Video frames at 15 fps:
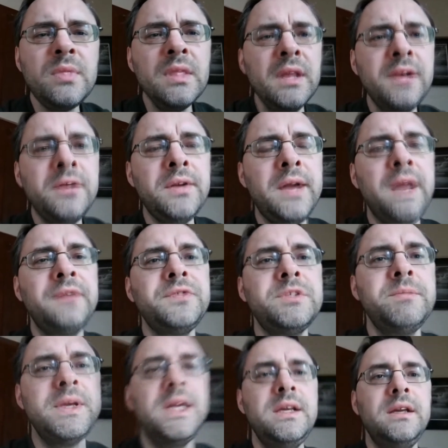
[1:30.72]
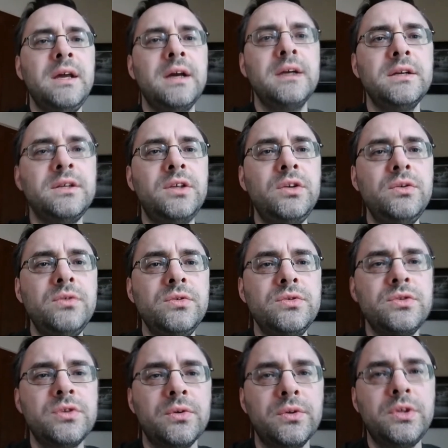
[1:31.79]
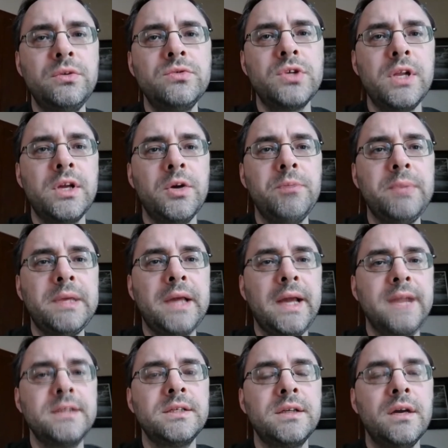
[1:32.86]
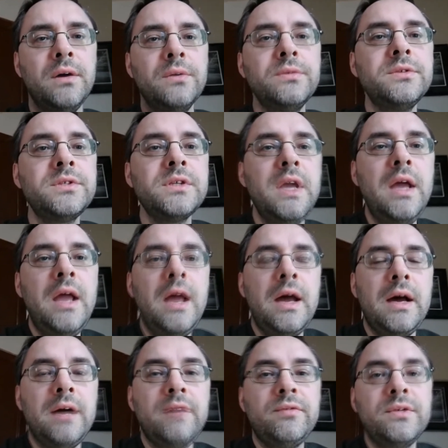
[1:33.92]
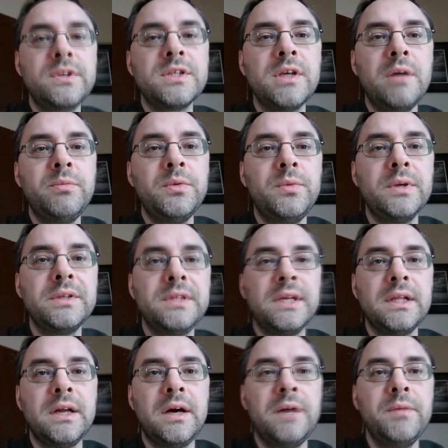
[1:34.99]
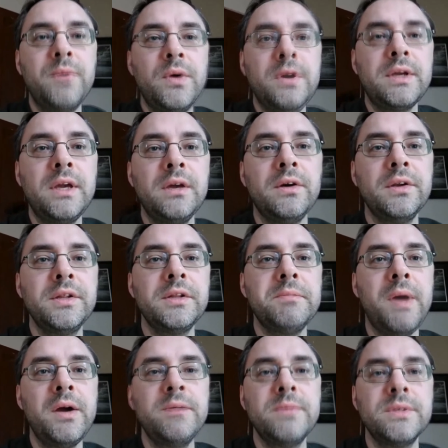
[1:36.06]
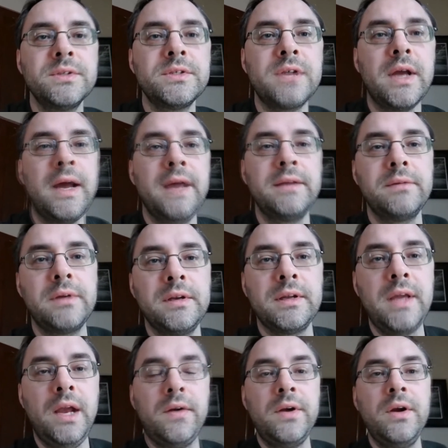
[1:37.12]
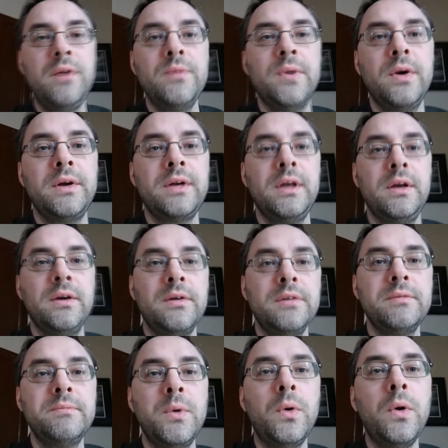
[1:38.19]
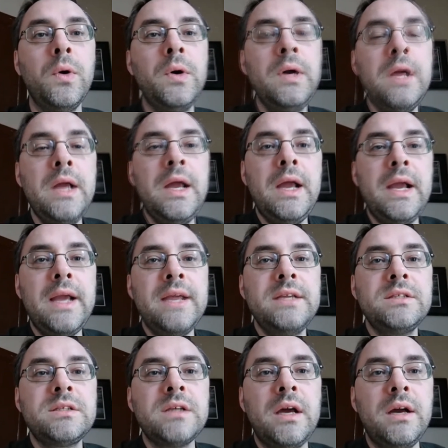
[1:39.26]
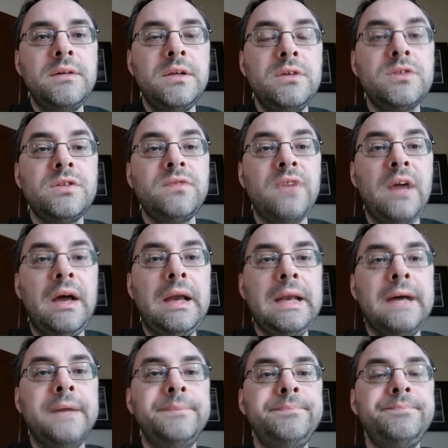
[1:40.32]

They don't have to be huge or hugely complicated goals. For example, one thing that I'm working on at the moment, and I'm going to carry on working on more, is use of colour.